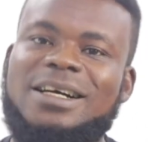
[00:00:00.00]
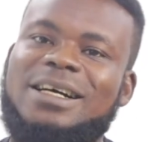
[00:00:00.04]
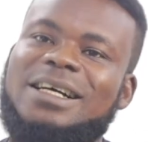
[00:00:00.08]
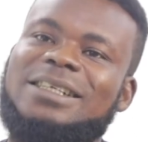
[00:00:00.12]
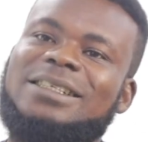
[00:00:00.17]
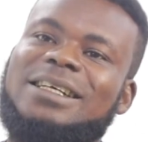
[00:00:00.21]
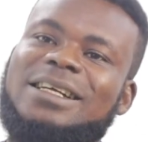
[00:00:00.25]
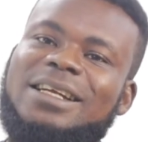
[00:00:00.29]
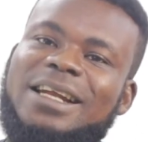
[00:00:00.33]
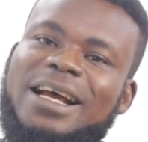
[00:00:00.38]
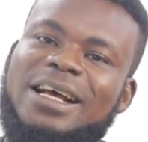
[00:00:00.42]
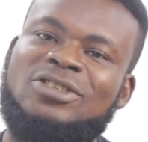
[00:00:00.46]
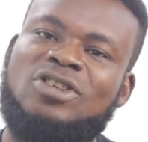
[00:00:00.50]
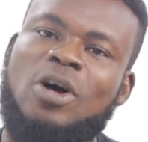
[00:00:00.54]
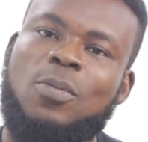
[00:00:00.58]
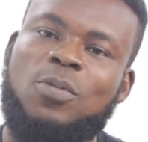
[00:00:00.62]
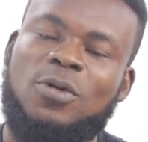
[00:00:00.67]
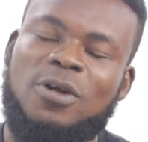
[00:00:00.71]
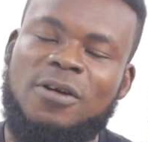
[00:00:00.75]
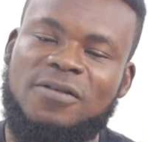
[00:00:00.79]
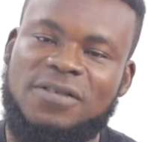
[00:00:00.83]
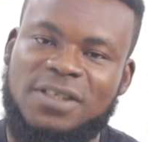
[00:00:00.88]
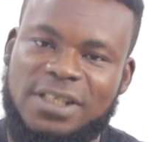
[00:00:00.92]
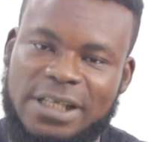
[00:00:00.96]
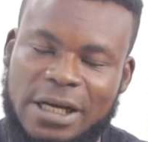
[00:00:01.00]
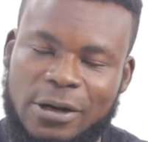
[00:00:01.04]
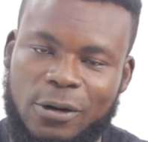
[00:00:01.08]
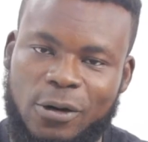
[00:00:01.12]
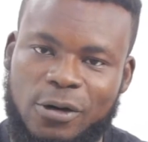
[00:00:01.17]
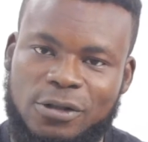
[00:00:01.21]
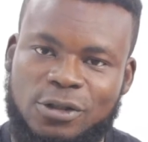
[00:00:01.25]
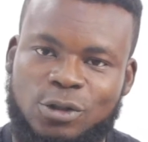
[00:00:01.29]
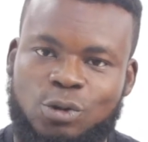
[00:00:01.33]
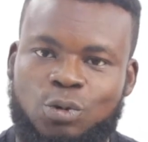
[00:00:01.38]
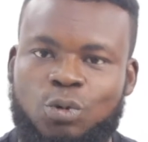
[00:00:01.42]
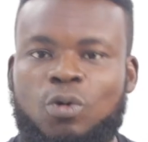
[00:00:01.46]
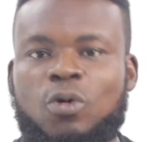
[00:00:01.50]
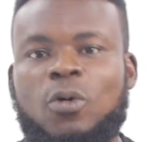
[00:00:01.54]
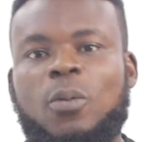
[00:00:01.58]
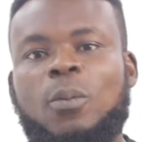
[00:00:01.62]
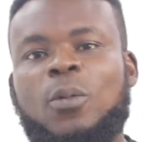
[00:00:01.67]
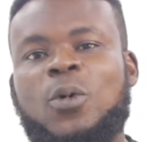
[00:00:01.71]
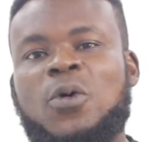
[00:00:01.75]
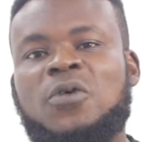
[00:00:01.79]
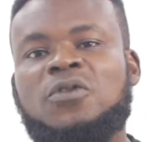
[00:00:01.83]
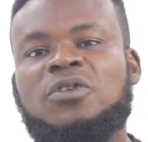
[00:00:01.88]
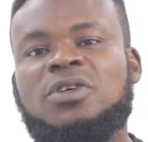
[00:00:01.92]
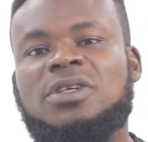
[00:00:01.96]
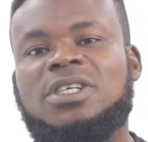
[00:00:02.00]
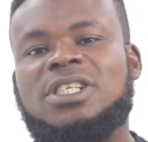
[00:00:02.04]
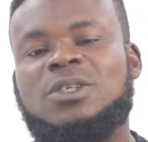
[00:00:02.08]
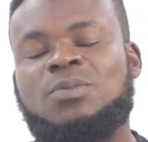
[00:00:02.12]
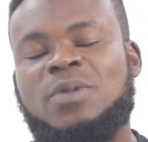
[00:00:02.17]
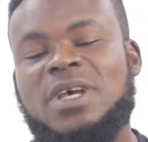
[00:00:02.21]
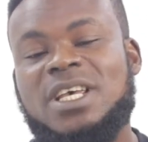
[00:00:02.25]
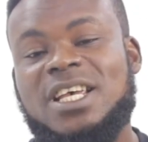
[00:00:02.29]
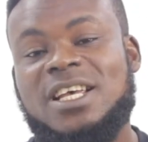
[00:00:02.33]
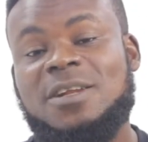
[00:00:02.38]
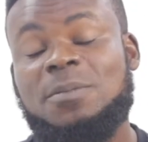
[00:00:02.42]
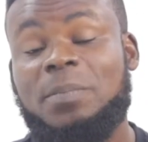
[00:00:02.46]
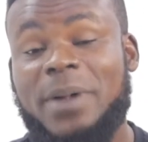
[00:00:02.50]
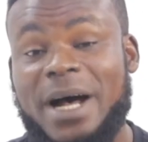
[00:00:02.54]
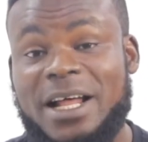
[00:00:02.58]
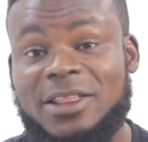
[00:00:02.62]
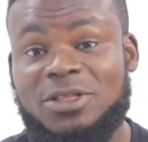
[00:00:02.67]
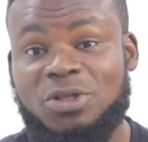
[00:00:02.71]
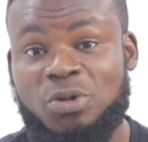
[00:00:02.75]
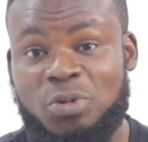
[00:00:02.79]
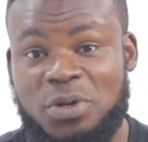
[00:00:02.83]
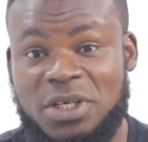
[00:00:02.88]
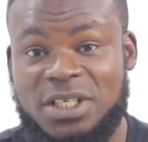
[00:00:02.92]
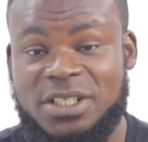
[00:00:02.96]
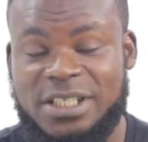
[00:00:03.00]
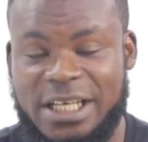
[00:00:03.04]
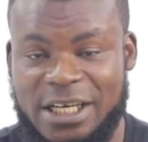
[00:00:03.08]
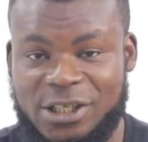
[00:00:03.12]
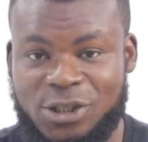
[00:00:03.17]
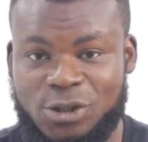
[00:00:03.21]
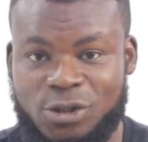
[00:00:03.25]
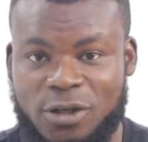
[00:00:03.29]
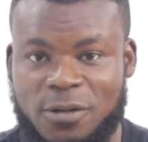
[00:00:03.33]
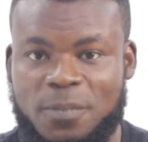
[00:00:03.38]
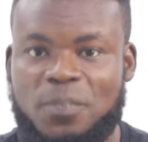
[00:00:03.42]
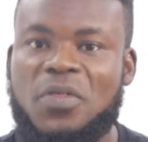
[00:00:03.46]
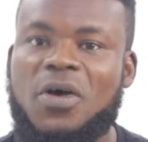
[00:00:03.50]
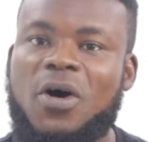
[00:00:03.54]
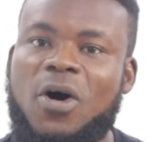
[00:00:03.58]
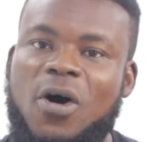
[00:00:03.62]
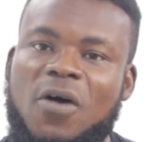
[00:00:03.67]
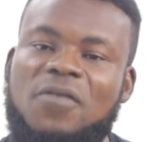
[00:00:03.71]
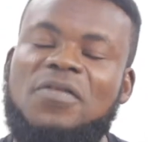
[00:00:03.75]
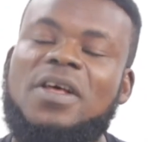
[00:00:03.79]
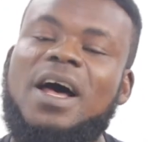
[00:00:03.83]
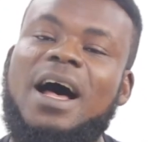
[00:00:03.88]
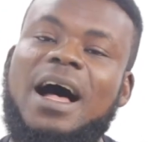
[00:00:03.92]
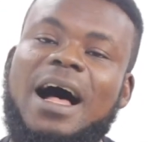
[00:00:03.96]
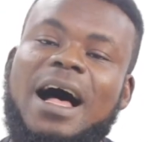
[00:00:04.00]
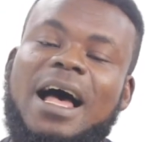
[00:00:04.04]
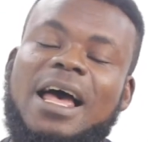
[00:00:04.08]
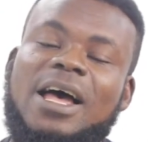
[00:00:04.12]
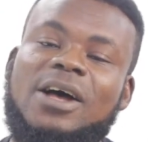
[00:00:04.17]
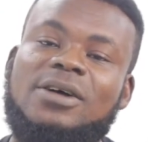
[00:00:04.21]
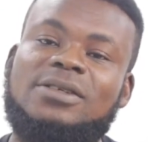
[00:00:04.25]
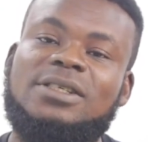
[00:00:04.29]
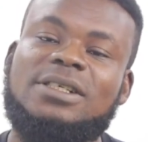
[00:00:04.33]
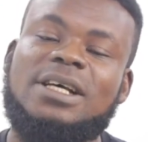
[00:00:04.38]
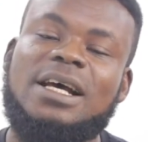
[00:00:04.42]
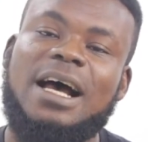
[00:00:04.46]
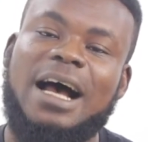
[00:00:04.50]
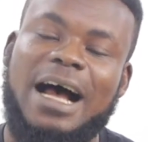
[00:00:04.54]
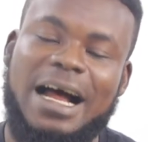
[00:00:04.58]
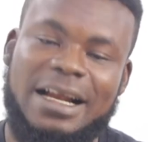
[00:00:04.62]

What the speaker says: In the next couple of seconds, we'll move to the speaking part 3 section of the IELTS,